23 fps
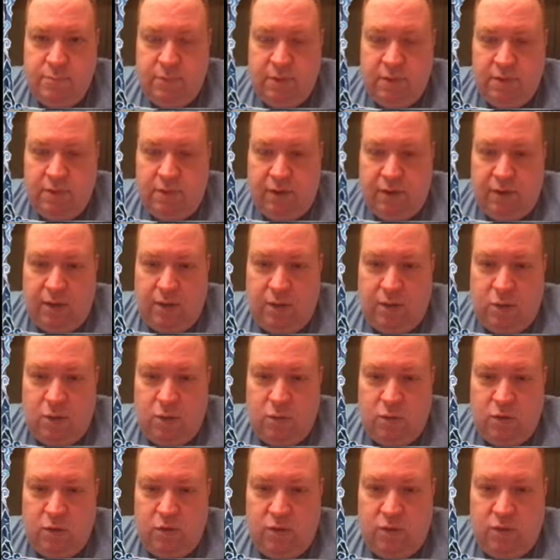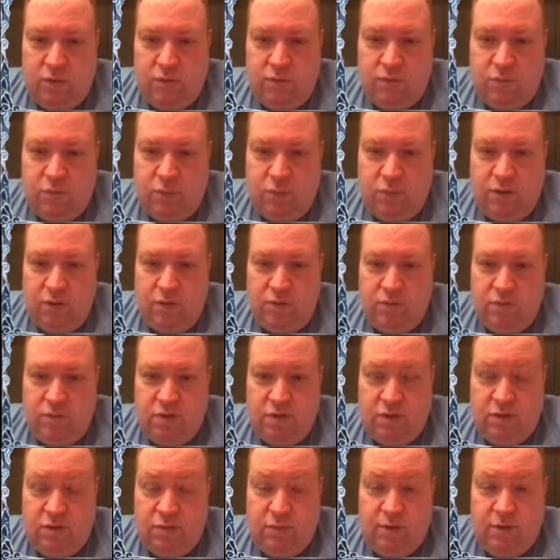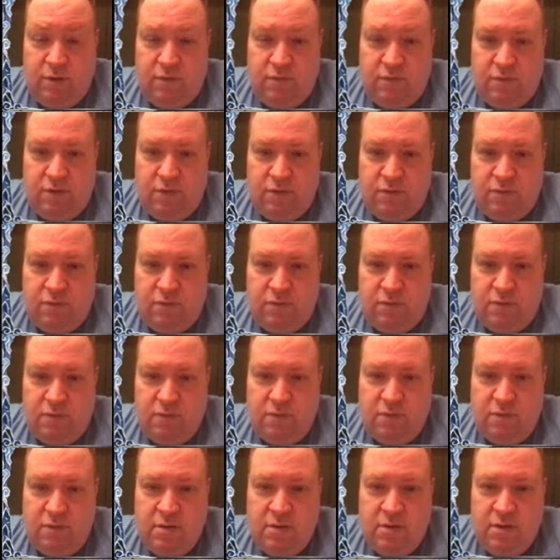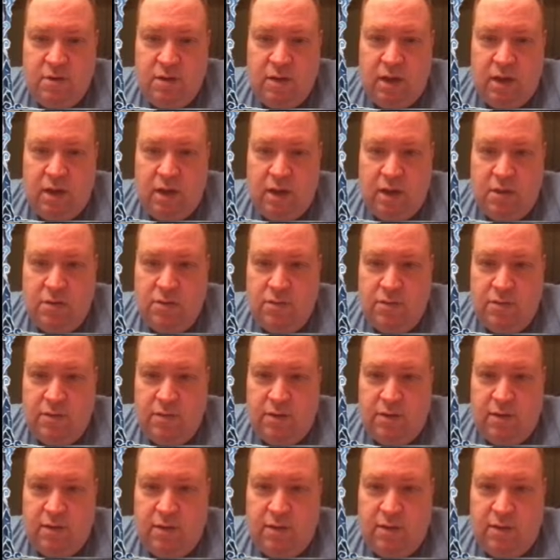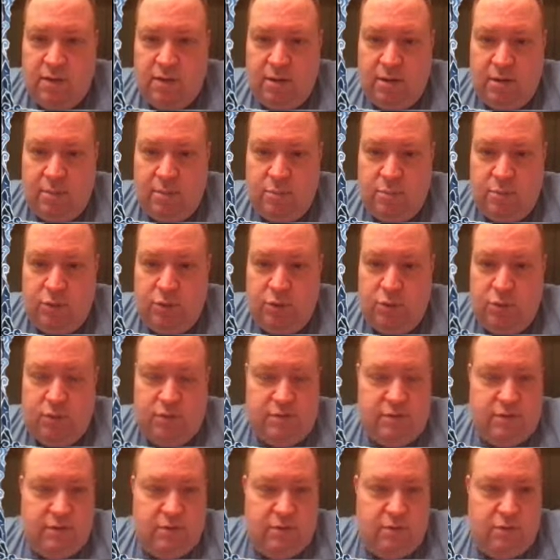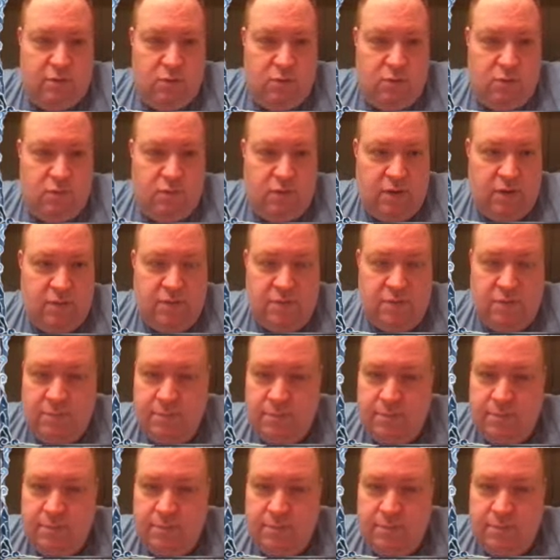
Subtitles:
The yellow is a 3 defense, and the blue is a 2 defense.